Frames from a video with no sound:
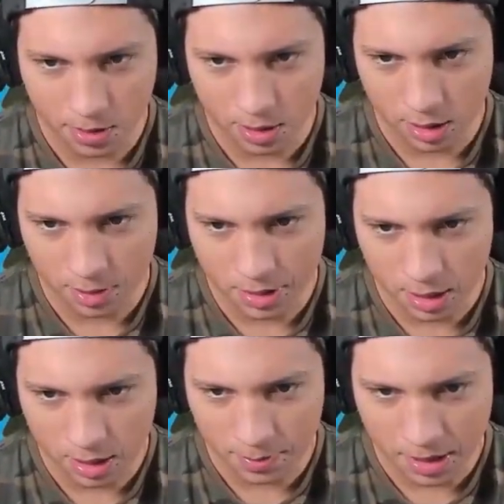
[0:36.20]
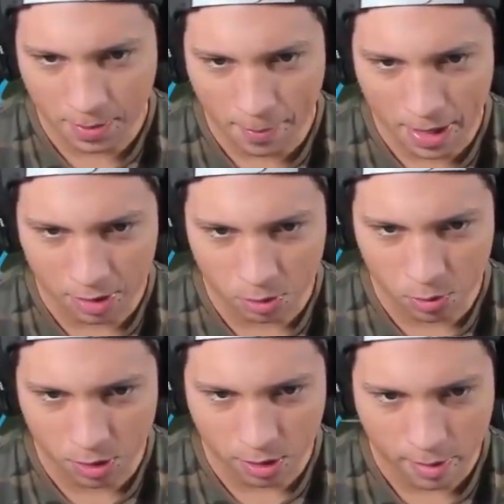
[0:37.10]
Let me lock in. Let me lock in. Let me get in my bag real
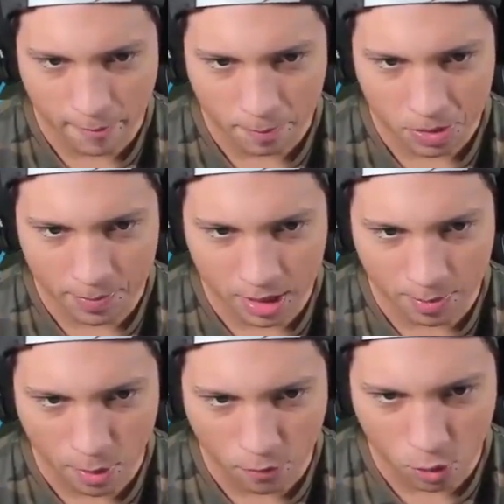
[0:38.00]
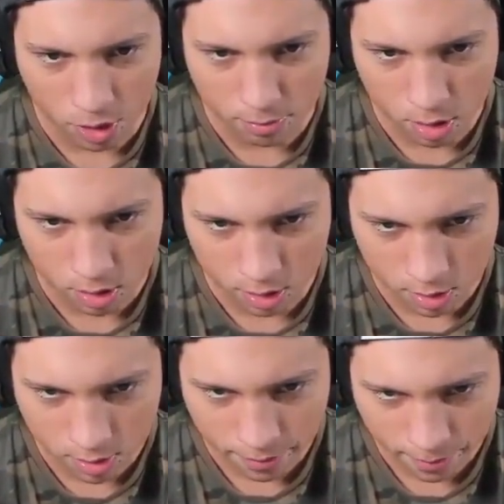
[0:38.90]
quick. Let me get him all fucking
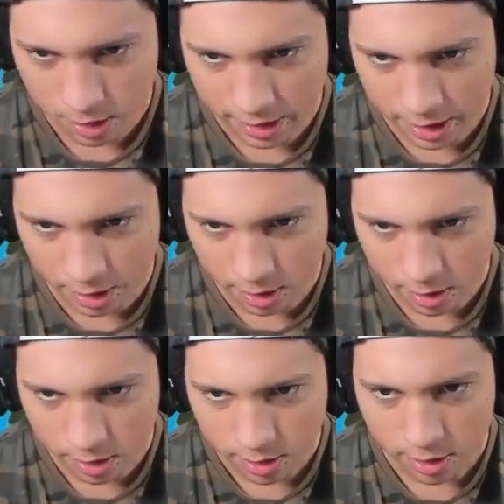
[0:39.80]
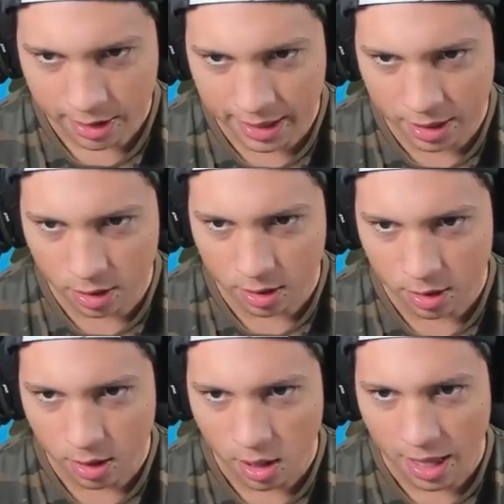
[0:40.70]
Birkin. Here.
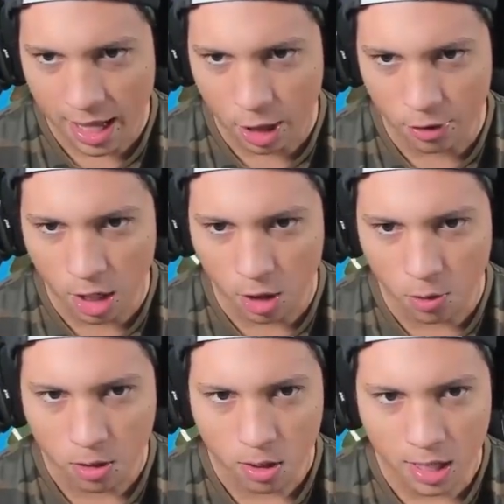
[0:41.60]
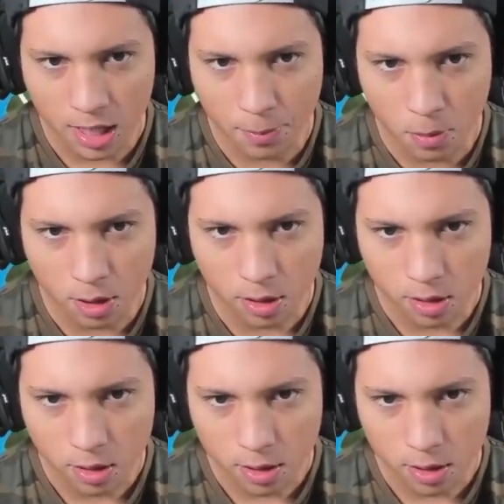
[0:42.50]
Here. Hell no. There, I got bored.